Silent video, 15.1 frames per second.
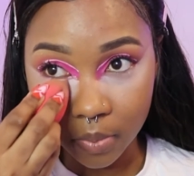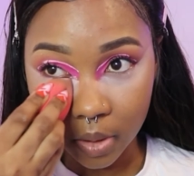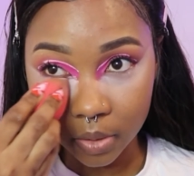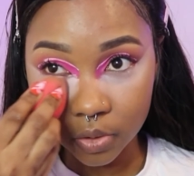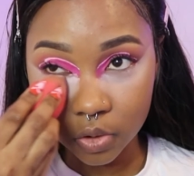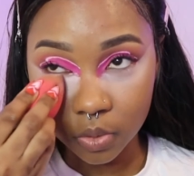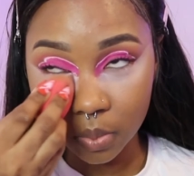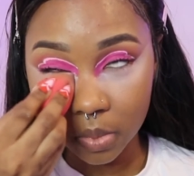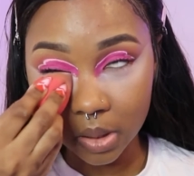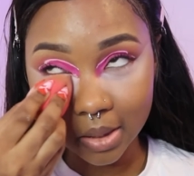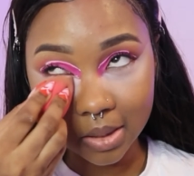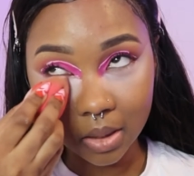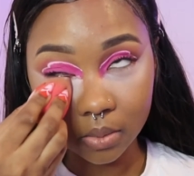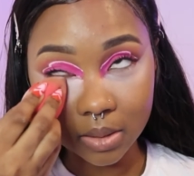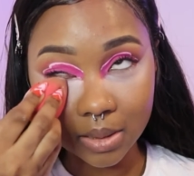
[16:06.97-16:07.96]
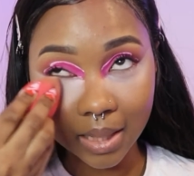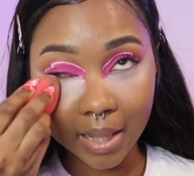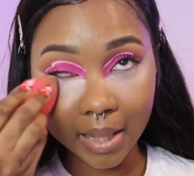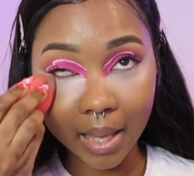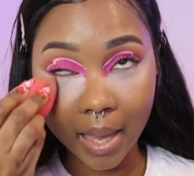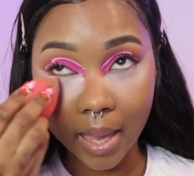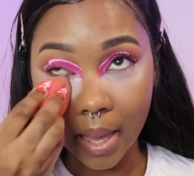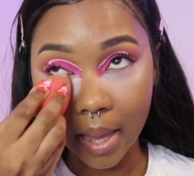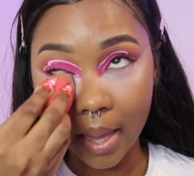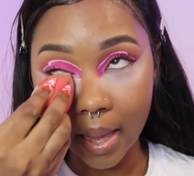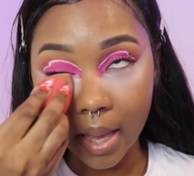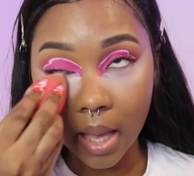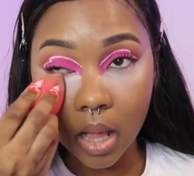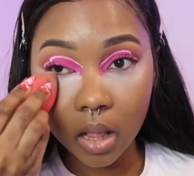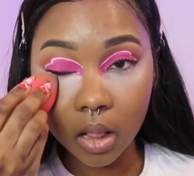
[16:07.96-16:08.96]
That to me sounds like
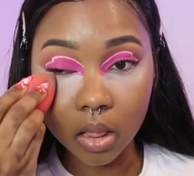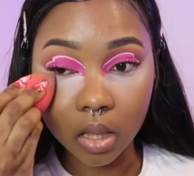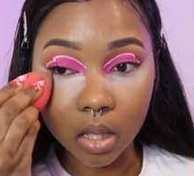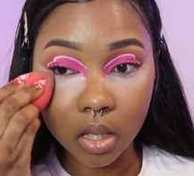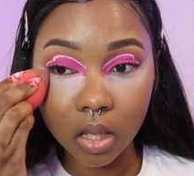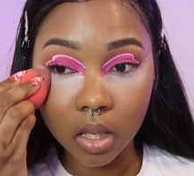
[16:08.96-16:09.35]
hell.